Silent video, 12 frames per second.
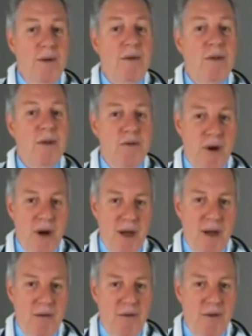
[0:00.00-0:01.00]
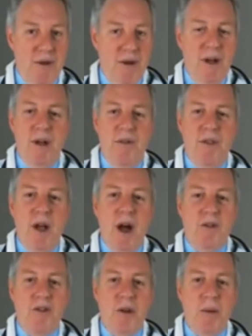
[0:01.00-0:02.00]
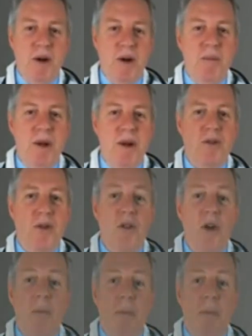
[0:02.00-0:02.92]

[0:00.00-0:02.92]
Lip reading: to 5. The oximeter can measure low